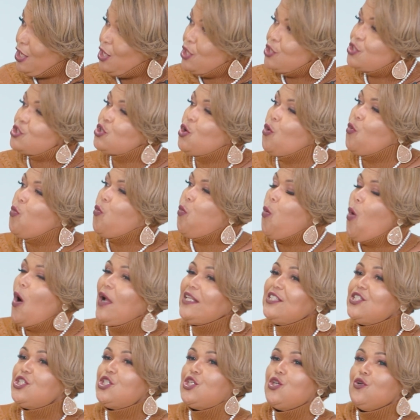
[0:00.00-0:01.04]
So
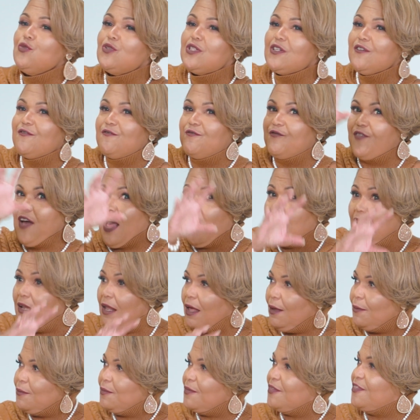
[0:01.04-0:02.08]
once you
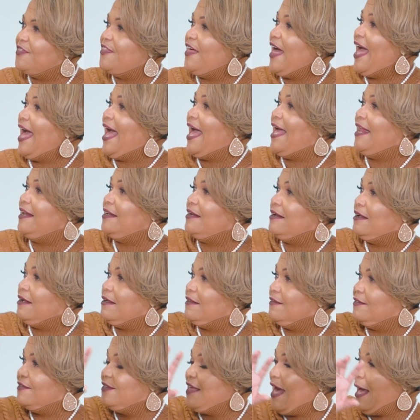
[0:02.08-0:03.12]
develop that
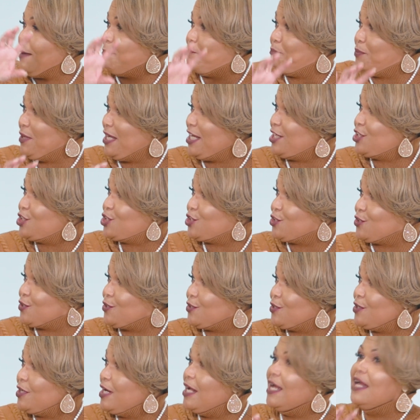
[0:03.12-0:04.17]

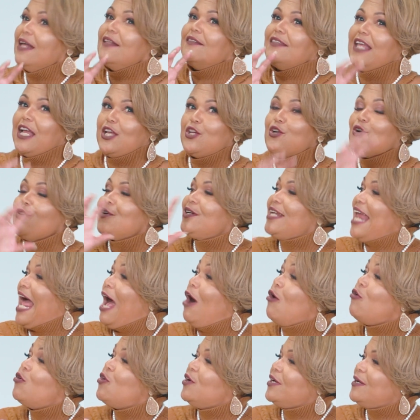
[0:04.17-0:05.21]
picture that you're
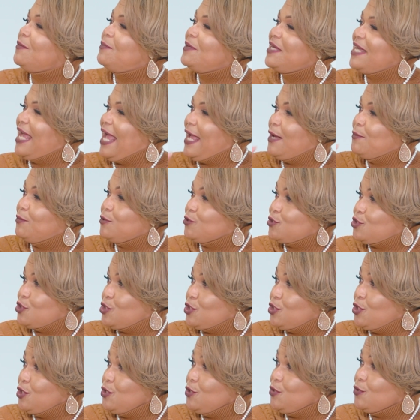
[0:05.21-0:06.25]
now going to be able to
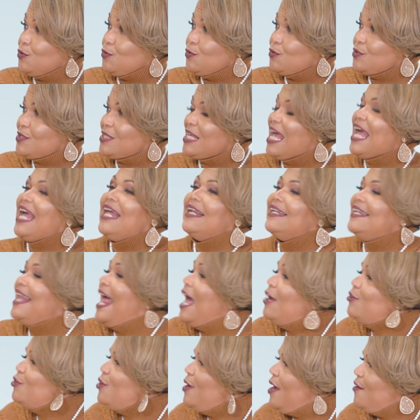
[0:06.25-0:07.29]
use,
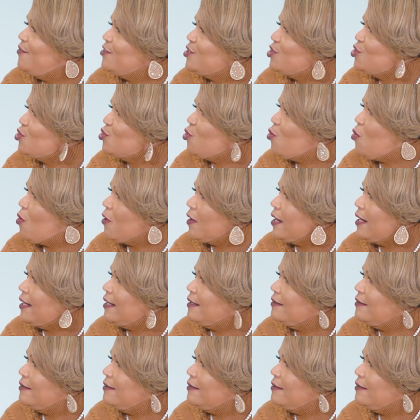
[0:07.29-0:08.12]
now you have a story.